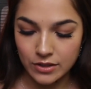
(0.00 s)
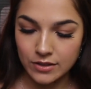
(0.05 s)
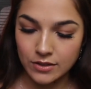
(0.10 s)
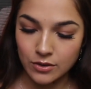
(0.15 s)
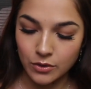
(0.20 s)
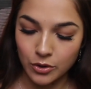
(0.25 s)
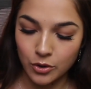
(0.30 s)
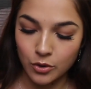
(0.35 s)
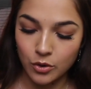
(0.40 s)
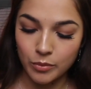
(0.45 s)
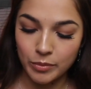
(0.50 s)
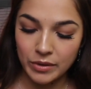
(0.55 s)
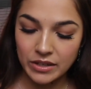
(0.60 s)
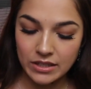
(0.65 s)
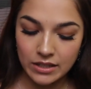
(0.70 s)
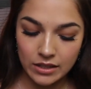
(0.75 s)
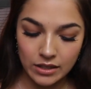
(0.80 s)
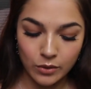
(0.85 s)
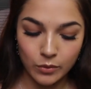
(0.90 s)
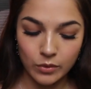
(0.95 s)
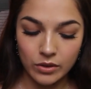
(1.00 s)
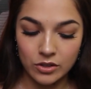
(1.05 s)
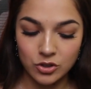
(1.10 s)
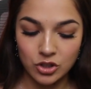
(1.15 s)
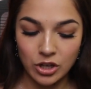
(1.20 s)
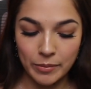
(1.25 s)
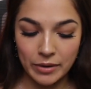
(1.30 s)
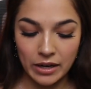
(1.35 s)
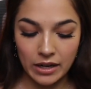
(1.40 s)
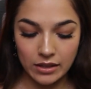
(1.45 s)
So you could be dealing with a
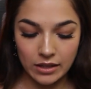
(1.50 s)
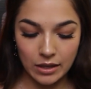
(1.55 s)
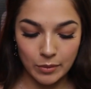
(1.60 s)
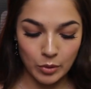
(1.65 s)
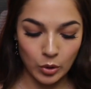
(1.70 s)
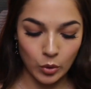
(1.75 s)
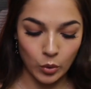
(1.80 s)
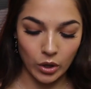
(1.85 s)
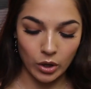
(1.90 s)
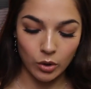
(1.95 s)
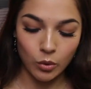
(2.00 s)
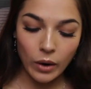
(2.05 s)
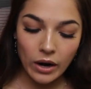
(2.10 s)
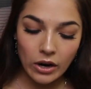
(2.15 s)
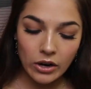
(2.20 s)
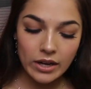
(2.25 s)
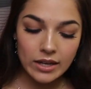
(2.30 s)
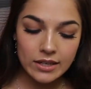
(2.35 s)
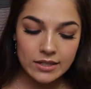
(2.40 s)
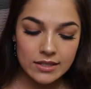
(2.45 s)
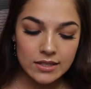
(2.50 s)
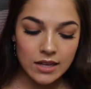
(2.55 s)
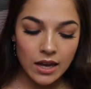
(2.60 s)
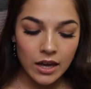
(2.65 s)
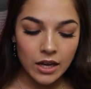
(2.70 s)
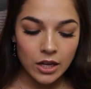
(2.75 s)
Gemini, Libra, or Aquarius.